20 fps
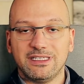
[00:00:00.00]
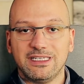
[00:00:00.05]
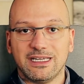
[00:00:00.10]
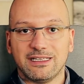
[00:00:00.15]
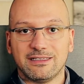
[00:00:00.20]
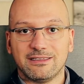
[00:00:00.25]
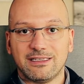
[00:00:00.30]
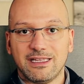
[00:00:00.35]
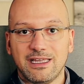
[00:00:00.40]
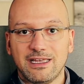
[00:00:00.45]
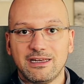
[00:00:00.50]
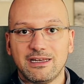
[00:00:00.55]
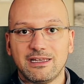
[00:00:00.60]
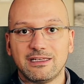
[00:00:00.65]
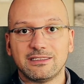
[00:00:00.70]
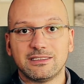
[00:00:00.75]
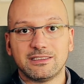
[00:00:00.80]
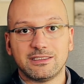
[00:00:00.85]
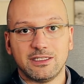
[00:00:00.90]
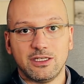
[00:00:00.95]
the
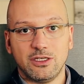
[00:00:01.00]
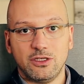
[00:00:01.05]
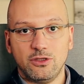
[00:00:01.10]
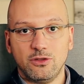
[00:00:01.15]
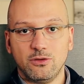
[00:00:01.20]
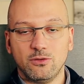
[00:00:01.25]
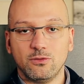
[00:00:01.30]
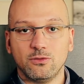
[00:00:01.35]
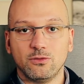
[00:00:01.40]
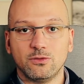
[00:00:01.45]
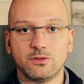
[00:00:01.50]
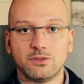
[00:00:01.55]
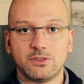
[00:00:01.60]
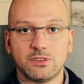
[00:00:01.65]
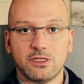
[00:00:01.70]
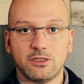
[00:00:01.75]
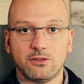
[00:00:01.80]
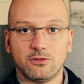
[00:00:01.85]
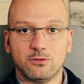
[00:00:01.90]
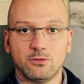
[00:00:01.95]
antennas used
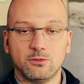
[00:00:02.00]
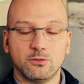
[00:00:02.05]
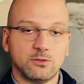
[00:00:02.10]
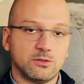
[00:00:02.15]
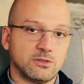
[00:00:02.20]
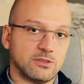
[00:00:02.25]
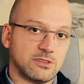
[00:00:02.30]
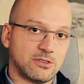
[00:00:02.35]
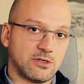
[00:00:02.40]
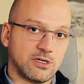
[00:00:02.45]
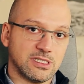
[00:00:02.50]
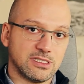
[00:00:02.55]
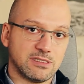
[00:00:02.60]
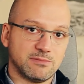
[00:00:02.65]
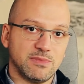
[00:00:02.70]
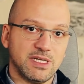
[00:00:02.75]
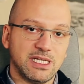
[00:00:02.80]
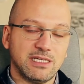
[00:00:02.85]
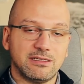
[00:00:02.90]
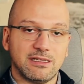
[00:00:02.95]
to
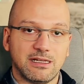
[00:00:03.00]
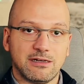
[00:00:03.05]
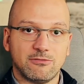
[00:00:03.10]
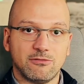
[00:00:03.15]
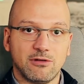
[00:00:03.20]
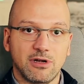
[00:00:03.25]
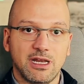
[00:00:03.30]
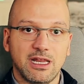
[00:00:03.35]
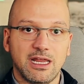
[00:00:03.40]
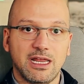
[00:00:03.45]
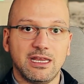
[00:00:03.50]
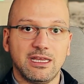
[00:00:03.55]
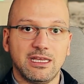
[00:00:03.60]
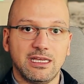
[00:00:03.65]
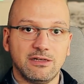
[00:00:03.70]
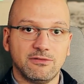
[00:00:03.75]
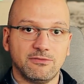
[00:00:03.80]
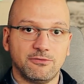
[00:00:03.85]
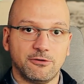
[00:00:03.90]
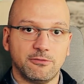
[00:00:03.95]
transmit and relay
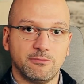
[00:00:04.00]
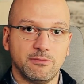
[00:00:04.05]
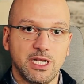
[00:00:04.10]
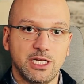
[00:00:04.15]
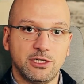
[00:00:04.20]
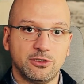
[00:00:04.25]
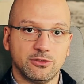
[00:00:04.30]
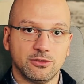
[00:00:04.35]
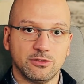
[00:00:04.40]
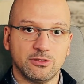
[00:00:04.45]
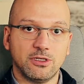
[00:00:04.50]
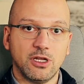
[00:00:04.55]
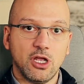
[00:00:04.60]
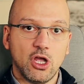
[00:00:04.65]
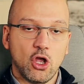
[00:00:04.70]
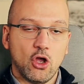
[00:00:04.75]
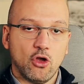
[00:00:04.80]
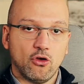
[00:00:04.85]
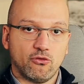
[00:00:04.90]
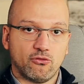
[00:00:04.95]
information
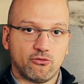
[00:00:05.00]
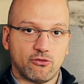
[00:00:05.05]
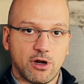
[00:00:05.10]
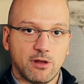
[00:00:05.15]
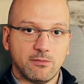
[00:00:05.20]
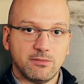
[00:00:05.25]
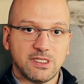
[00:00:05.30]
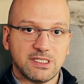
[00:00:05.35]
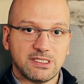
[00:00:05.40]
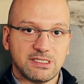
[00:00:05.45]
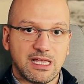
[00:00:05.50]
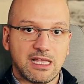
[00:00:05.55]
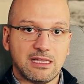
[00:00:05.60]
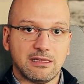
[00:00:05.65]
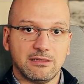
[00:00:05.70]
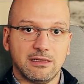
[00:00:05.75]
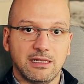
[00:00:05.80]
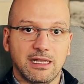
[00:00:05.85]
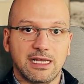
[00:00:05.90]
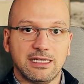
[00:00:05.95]
from the
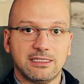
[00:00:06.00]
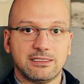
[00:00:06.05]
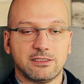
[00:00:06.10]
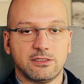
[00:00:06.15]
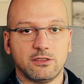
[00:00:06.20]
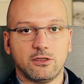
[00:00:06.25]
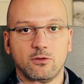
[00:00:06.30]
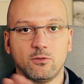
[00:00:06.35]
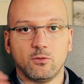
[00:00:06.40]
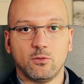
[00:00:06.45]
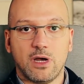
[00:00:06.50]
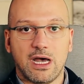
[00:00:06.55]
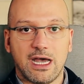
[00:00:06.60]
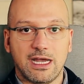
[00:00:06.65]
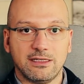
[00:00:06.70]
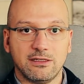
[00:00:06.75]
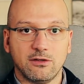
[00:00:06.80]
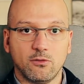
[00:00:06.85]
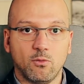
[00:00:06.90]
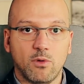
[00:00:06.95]
satellites to
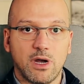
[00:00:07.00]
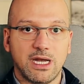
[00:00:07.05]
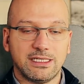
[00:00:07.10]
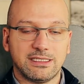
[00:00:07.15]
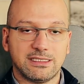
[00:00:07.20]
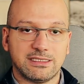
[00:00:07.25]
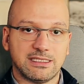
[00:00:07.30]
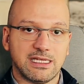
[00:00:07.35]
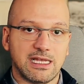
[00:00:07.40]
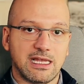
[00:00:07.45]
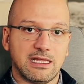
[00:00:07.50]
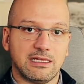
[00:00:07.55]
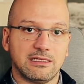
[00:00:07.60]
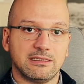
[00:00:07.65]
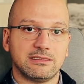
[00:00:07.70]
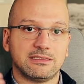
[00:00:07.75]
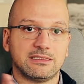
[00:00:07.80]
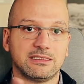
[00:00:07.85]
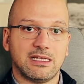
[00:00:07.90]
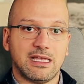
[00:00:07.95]
either White
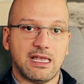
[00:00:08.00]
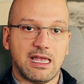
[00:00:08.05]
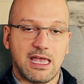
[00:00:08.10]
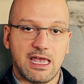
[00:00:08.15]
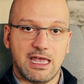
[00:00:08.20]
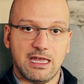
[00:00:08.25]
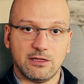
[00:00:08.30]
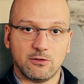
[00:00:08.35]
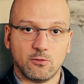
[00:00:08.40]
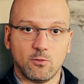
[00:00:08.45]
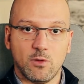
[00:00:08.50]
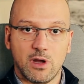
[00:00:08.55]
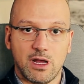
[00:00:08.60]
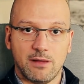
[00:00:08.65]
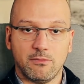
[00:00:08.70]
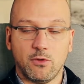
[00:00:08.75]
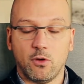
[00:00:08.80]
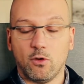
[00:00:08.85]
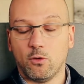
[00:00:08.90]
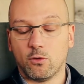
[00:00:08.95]
Sands and
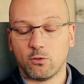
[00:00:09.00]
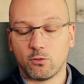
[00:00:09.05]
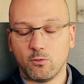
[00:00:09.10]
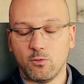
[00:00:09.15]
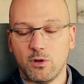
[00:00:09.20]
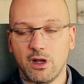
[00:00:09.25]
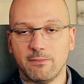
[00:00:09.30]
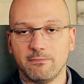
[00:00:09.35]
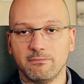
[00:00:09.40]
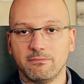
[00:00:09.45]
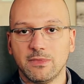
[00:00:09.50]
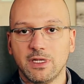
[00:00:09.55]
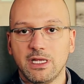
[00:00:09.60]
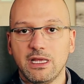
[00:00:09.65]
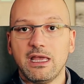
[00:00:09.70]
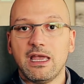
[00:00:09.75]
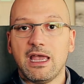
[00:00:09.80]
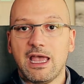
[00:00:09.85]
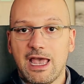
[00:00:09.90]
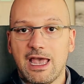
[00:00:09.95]
Guam.
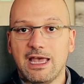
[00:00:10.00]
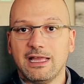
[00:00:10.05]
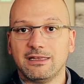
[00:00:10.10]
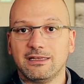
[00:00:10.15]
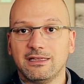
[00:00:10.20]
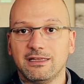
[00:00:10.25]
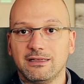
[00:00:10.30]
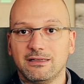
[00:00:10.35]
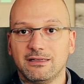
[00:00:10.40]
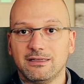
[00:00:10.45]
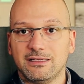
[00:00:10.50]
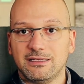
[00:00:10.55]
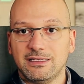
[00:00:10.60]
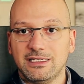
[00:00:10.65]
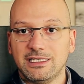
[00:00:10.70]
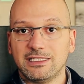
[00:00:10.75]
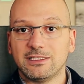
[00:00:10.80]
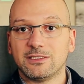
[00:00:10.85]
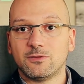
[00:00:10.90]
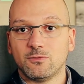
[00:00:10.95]
And
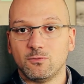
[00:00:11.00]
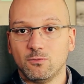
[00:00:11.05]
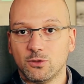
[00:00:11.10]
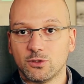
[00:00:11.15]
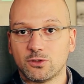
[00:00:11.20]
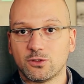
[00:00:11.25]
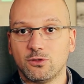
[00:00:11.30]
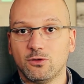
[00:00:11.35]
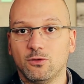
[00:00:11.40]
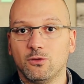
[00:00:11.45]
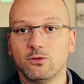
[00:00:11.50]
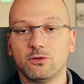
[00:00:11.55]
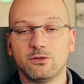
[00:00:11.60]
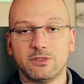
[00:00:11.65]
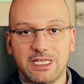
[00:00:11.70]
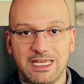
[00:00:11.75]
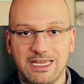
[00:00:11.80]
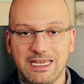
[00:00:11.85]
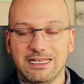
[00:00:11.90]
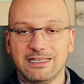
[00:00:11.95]
this was called,
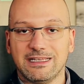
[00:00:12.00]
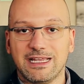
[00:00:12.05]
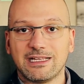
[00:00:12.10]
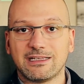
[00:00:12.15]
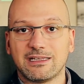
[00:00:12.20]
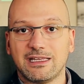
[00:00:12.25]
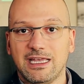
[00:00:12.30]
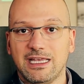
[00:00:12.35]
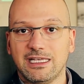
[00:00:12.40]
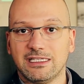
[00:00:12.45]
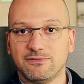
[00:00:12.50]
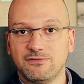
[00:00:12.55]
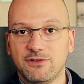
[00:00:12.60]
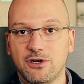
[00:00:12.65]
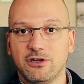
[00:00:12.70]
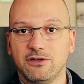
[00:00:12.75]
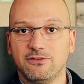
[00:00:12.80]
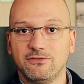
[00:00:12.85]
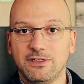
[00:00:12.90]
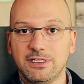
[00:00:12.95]
in that case,
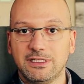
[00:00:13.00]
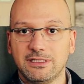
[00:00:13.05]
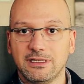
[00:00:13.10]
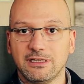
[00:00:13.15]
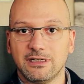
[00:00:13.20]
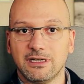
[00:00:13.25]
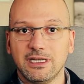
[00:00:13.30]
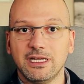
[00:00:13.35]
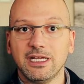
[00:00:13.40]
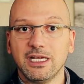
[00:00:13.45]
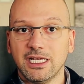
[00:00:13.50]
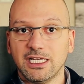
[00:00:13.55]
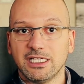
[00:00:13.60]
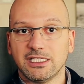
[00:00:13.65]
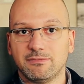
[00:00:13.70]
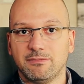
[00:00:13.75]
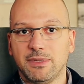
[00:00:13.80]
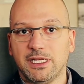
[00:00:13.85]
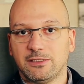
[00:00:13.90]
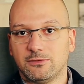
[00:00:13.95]
very fittingly,
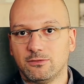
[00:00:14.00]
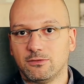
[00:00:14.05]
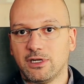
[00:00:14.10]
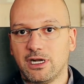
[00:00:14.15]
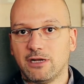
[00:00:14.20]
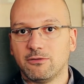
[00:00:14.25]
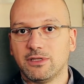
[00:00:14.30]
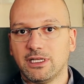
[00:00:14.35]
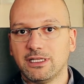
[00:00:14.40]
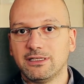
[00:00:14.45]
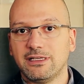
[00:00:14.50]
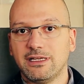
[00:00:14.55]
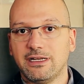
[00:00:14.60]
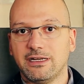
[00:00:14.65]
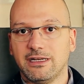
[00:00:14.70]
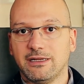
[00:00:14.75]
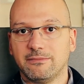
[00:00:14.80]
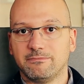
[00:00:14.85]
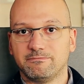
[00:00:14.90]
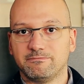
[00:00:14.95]
space-to-ground
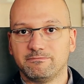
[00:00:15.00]
antenna.